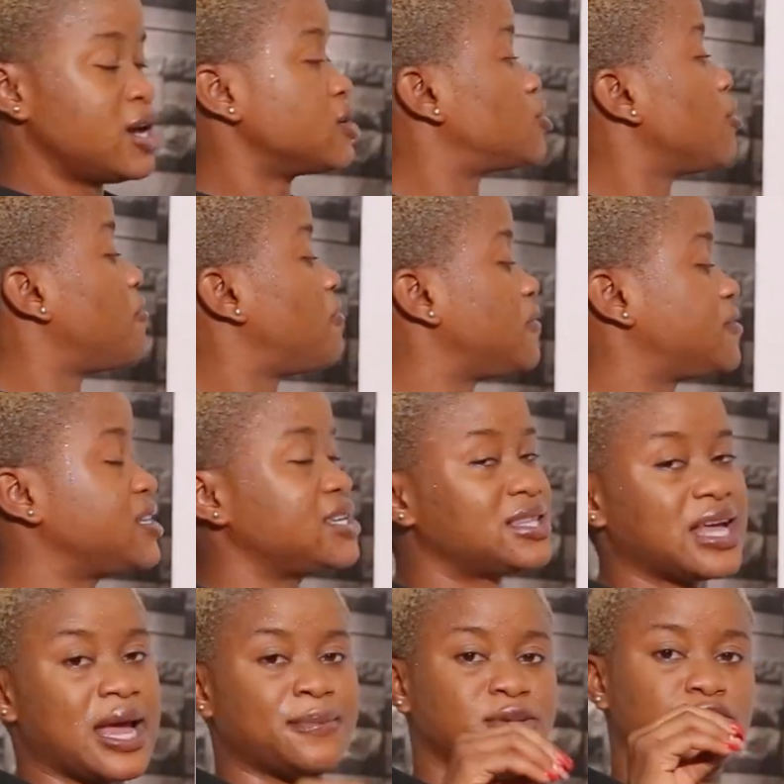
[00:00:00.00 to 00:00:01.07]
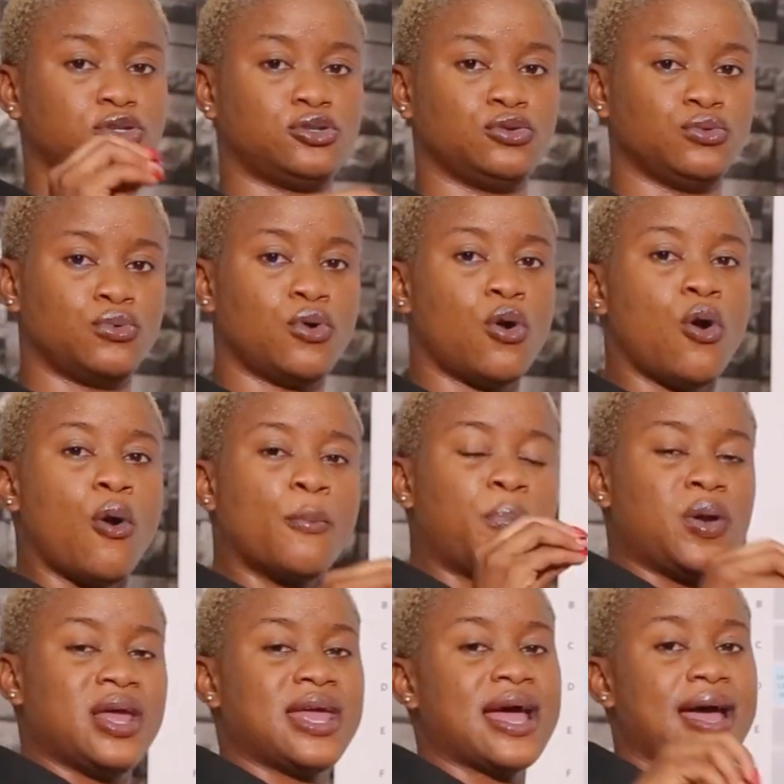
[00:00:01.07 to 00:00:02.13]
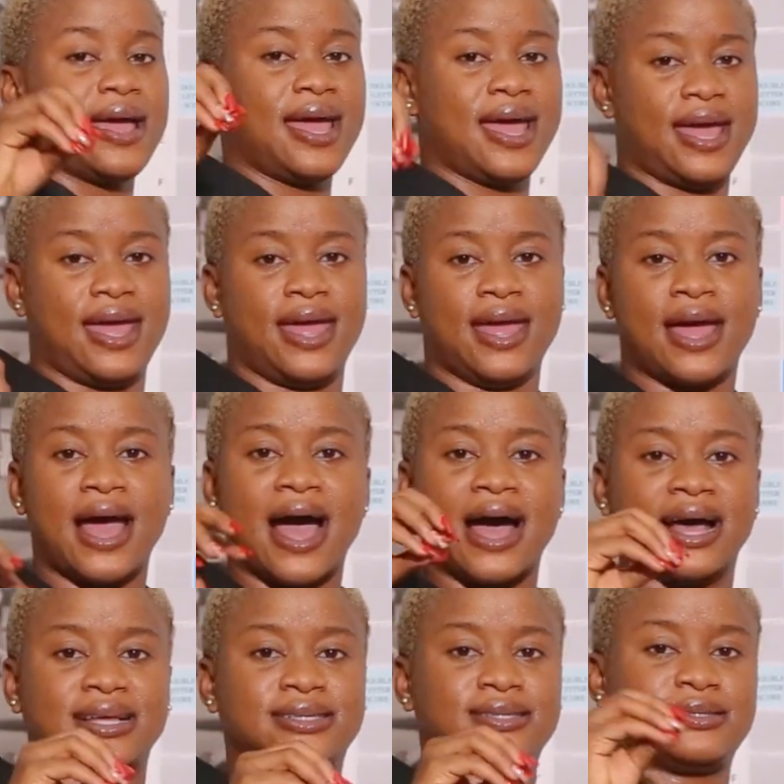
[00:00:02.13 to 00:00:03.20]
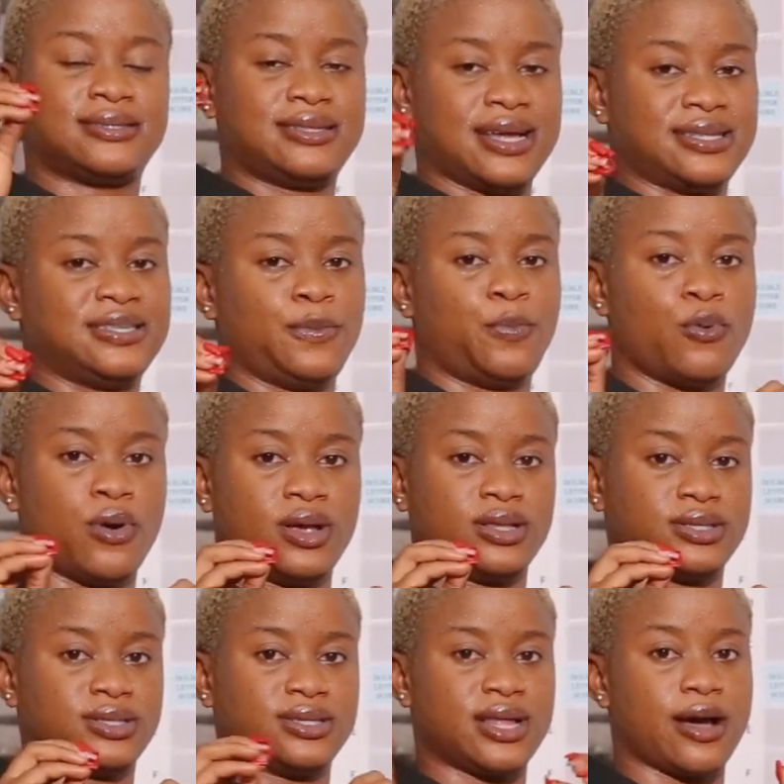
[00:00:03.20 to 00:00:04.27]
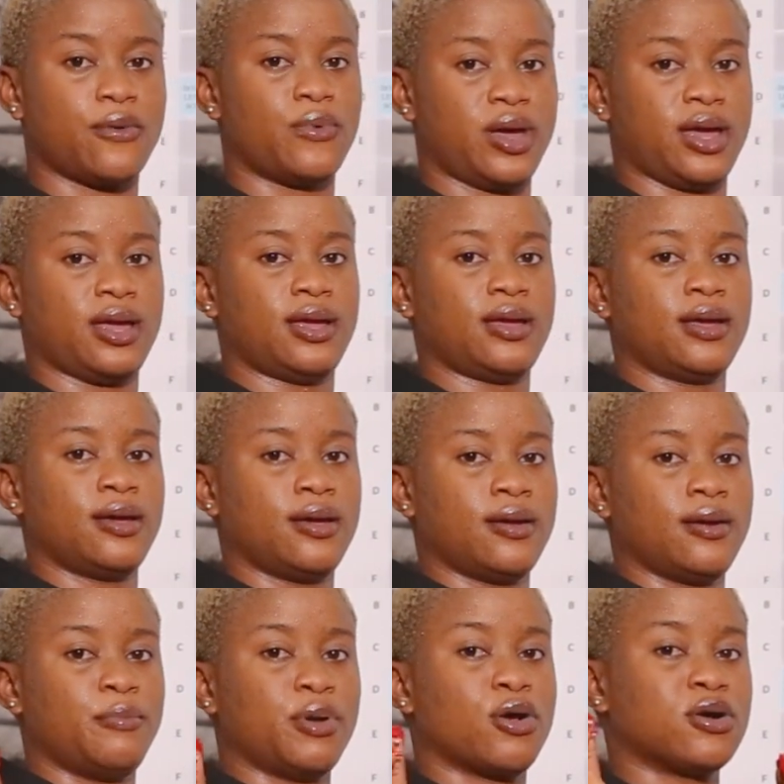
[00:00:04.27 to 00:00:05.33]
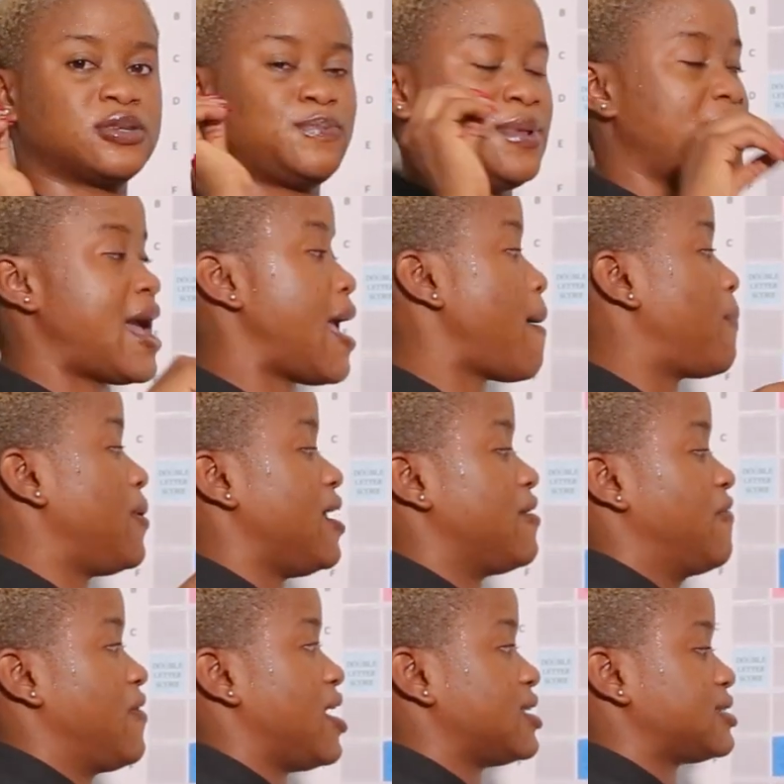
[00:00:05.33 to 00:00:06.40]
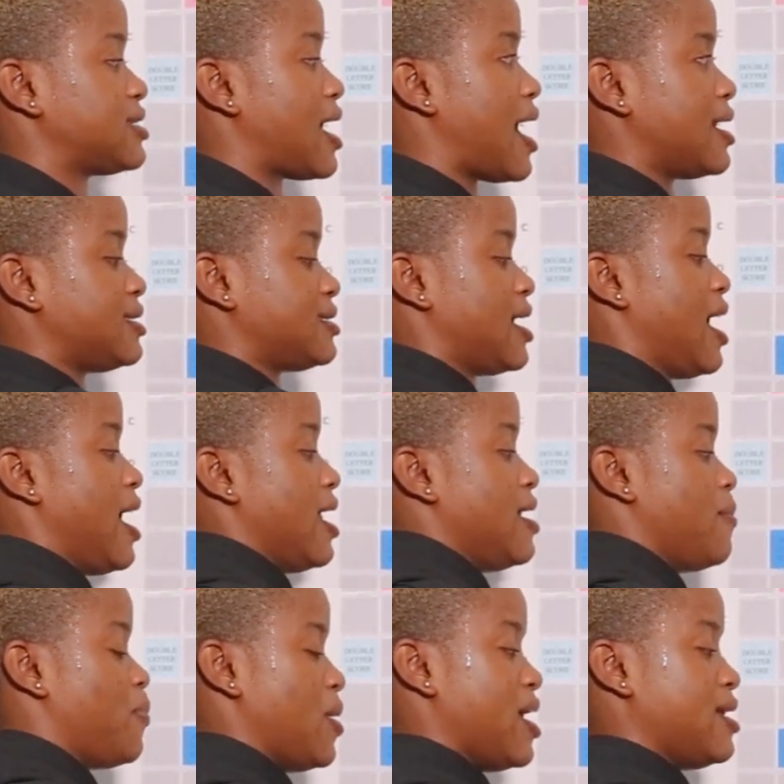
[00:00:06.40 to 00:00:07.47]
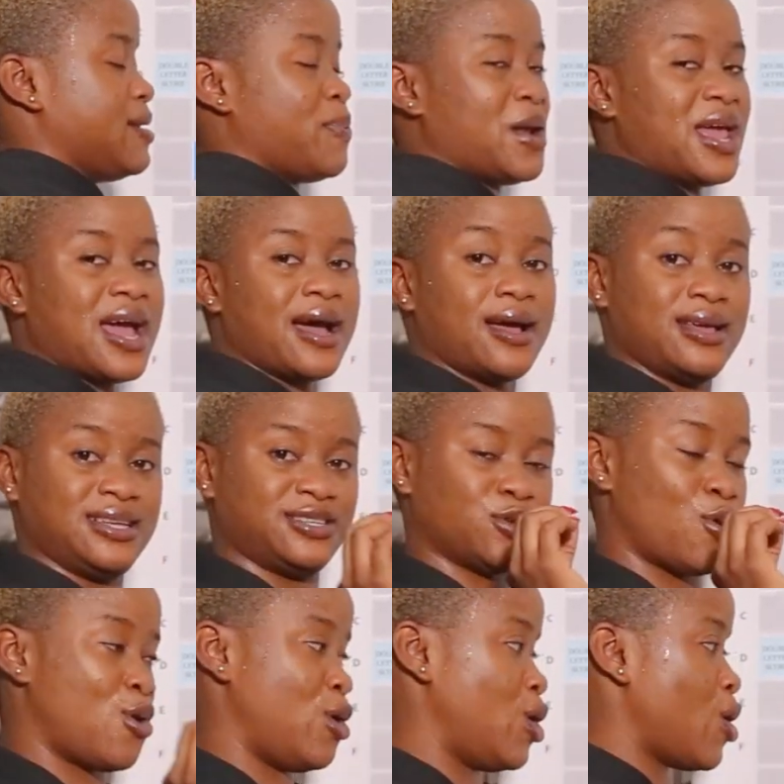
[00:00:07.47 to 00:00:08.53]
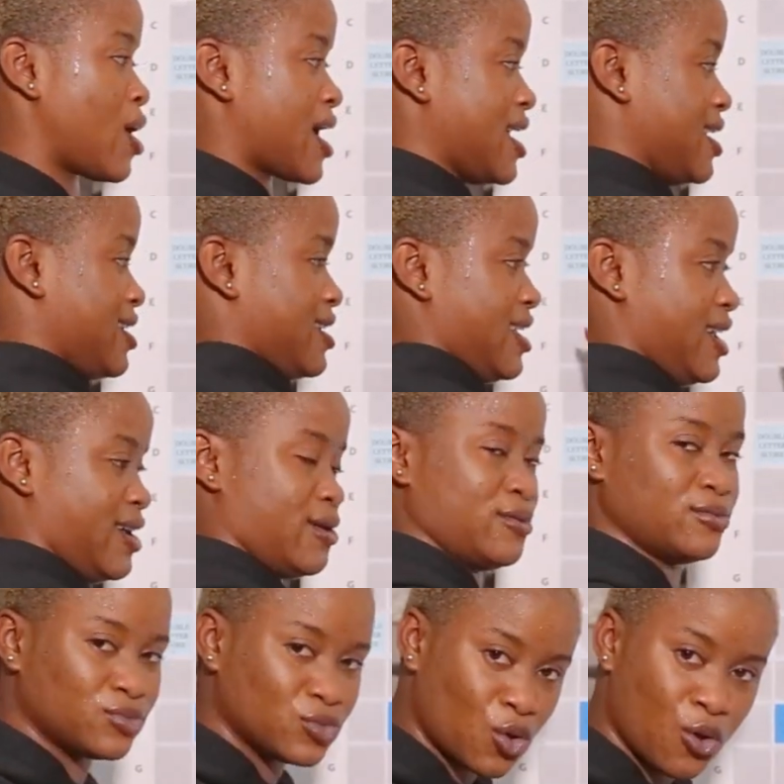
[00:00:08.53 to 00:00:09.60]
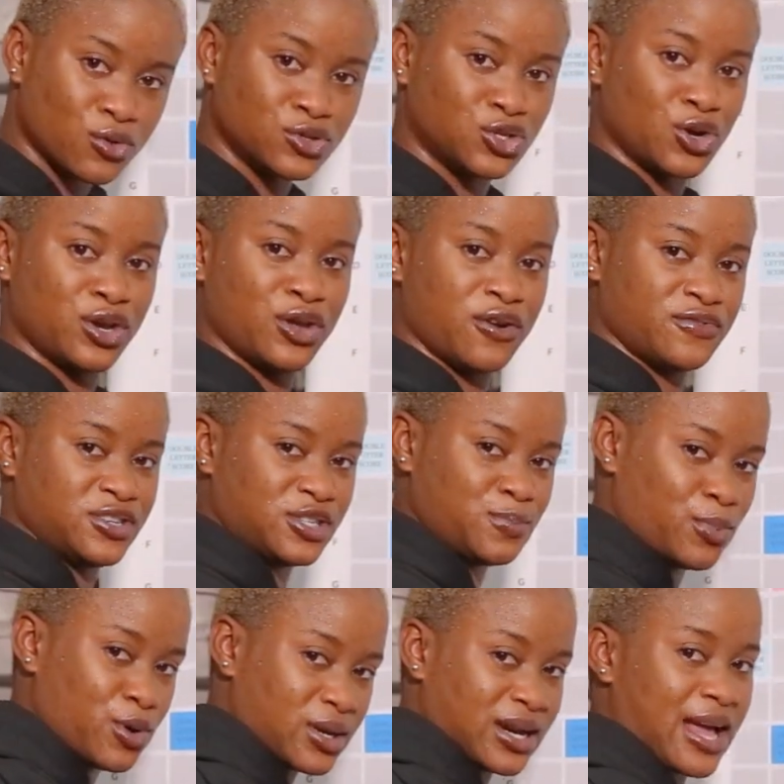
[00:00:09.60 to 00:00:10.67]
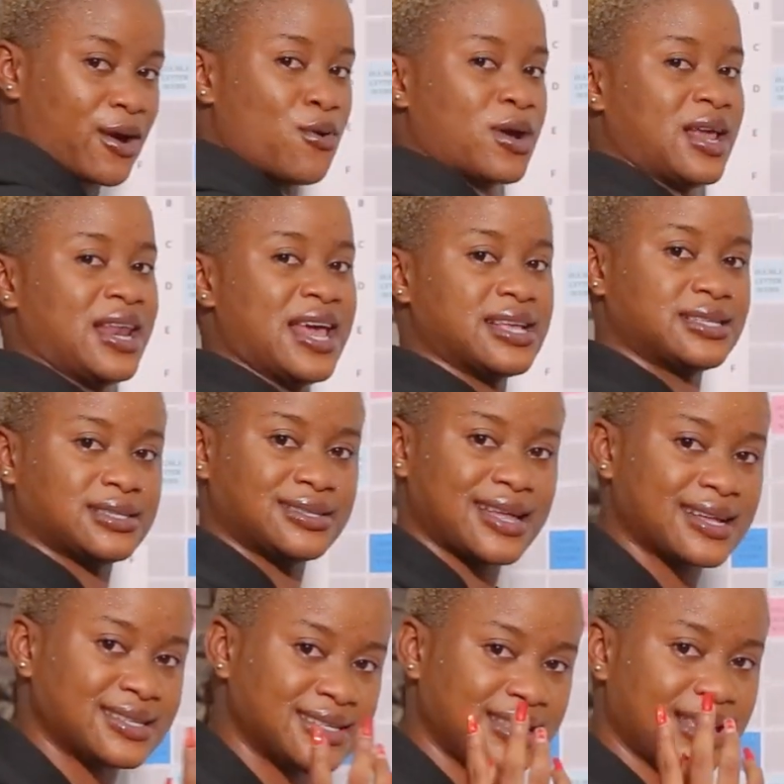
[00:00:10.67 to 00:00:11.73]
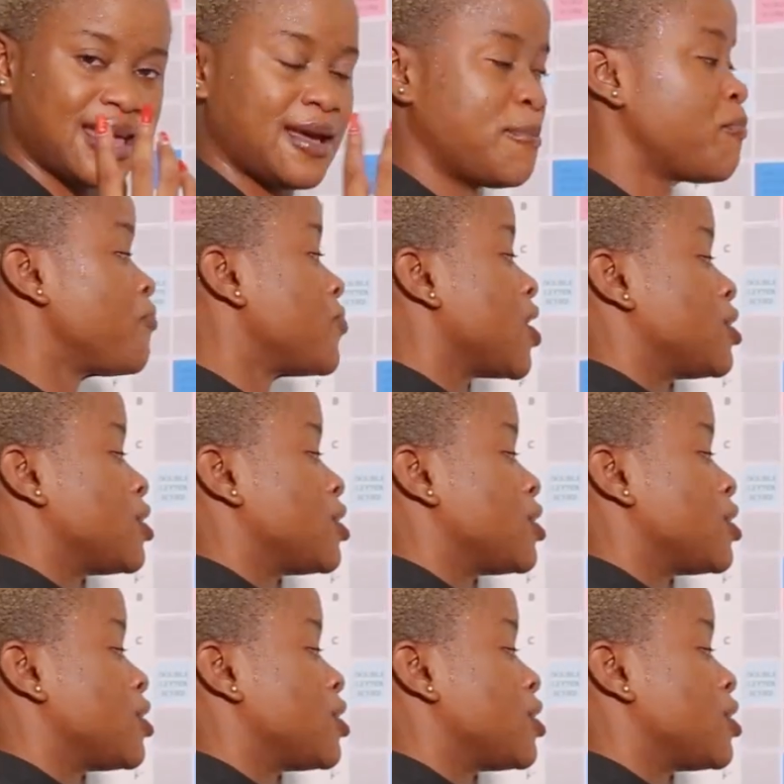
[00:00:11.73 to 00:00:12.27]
So 15 times 2, player A has 30 points that way, because player A played first, and the player is unlocking the whole journey of this board. Like, okay, let's start the game.